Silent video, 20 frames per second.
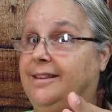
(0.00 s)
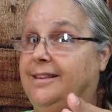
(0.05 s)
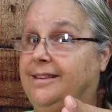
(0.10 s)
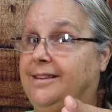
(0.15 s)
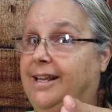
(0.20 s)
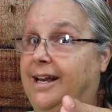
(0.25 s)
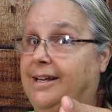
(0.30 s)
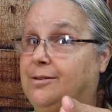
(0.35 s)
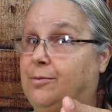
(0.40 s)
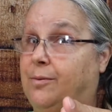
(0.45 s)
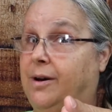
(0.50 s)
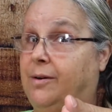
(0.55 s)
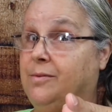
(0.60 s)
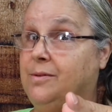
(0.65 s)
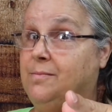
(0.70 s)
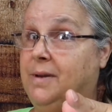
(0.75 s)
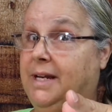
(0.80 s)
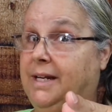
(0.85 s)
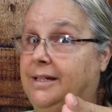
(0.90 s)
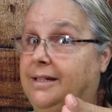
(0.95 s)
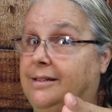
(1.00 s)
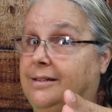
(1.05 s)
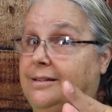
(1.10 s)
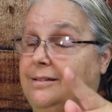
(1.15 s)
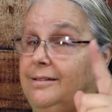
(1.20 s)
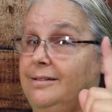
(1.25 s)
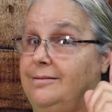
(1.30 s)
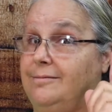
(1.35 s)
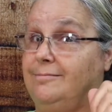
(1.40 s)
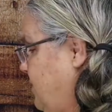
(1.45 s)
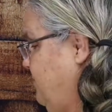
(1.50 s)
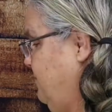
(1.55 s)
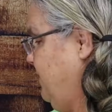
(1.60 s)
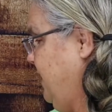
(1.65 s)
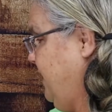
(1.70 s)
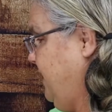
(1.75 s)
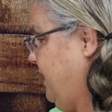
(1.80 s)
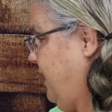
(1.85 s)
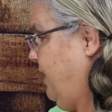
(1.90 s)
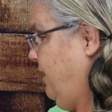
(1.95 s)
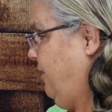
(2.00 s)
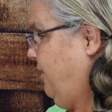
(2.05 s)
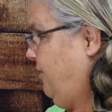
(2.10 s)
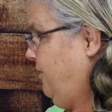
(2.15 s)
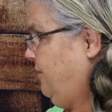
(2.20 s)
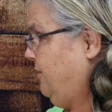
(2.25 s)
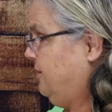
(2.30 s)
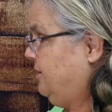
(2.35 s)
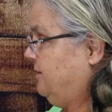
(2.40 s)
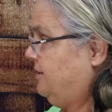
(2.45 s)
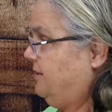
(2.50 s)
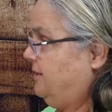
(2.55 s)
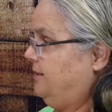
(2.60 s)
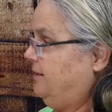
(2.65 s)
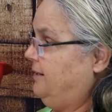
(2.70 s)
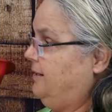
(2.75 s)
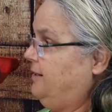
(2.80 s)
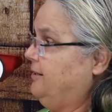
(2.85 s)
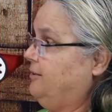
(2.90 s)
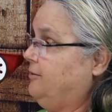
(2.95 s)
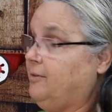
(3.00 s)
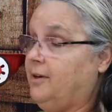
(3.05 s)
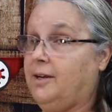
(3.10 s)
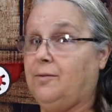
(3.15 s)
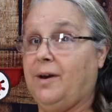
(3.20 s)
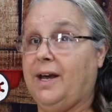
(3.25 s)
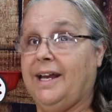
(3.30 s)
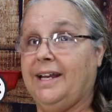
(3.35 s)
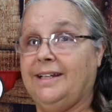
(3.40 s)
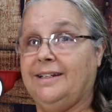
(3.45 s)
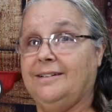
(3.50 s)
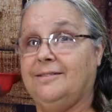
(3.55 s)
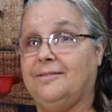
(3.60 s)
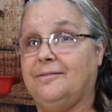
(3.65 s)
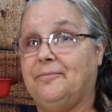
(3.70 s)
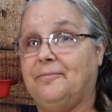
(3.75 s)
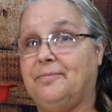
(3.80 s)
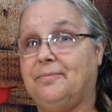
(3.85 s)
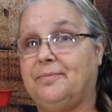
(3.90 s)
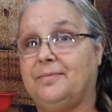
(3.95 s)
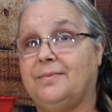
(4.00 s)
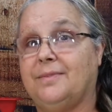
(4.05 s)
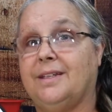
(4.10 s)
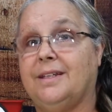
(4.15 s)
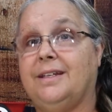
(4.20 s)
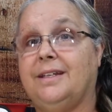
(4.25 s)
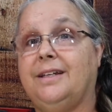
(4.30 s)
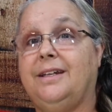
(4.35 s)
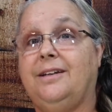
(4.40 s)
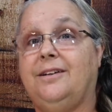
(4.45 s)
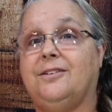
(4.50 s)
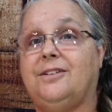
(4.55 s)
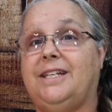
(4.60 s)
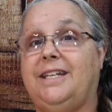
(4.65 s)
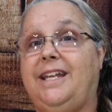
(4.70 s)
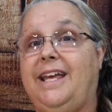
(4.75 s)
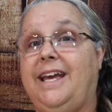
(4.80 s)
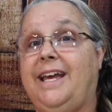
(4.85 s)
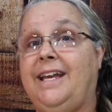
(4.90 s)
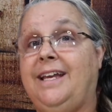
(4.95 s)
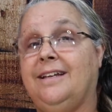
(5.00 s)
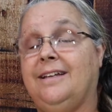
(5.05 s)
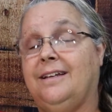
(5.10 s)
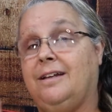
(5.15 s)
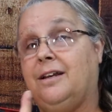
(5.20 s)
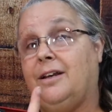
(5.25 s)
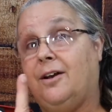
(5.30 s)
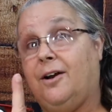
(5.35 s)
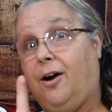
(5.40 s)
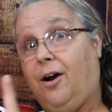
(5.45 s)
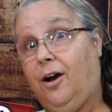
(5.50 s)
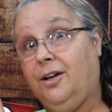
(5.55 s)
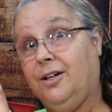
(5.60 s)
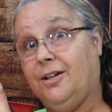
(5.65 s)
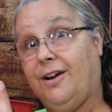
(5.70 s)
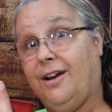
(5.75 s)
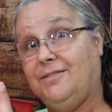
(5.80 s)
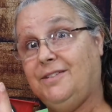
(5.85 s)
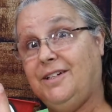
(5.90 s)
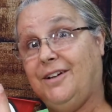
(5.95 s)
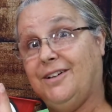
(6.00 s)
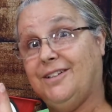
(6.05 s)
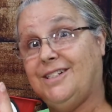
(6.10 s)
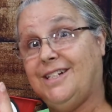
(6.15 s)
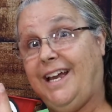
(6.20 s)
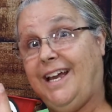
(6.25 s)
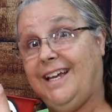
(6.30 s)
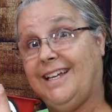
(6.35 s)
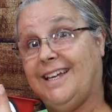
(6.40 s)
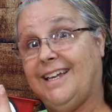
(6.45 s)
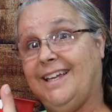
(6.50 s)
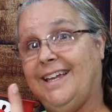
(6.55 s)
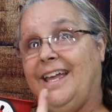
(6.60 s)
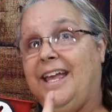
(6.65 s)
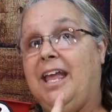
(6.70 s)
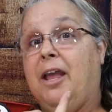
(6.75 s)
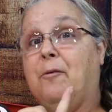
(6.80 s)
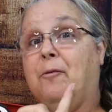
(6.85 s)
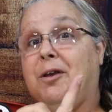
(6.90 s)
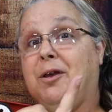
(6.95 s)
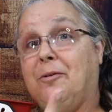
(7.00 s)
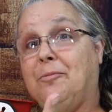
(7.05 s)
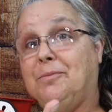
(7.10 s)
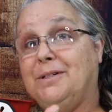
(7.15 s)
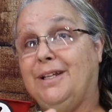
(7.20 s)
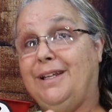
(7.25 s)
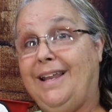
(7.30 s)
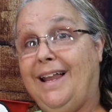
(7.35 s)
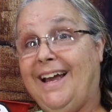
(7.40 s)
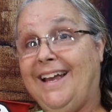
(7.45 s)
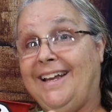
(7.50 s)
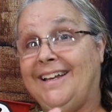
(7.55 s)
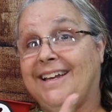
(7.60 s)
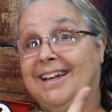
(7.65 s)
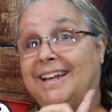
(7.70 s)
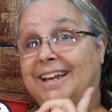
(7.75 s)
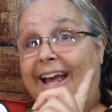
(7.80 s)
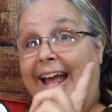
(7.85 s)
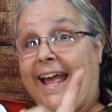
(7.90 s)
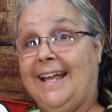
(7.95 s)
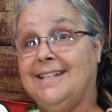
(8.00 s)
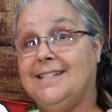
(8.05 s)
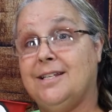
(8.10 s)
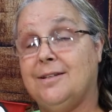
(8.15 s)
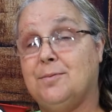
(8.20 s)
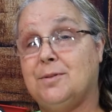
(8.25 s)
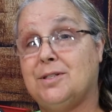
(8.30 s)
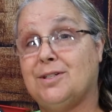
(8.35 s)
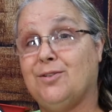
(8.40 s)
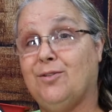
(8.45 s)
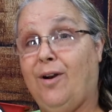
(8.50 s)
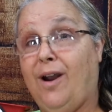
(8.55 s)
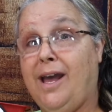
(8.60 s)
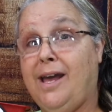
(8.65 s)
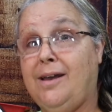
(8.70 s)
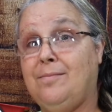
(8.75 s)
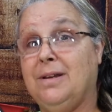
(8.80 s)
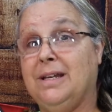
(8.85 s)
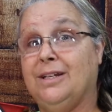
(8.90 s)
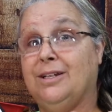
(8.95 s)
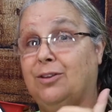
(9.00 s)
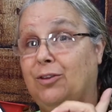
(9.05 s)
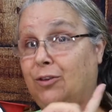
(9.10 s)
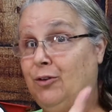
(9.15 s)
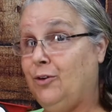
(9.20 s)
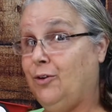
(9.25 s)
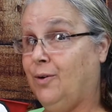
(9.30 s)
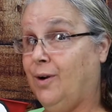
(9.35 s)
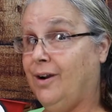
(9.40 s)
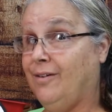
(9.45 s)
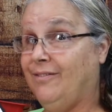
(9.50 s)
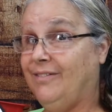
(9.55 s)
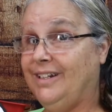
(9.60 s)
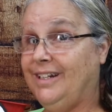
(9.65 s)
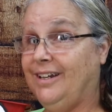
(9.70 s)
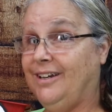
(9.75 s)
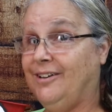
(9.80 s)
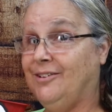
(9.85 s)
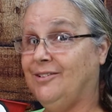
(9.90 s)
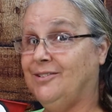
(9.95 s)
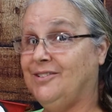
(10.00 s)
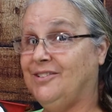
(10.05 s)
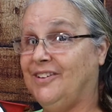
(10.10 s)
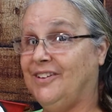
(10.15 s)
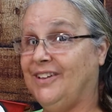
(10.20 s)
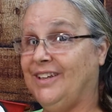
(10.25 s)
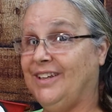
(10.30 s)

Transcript: that's why we made it. We've made our Little Red Wagon here today on the Crafty Art Shack. We hope you like and subscribe to our videos,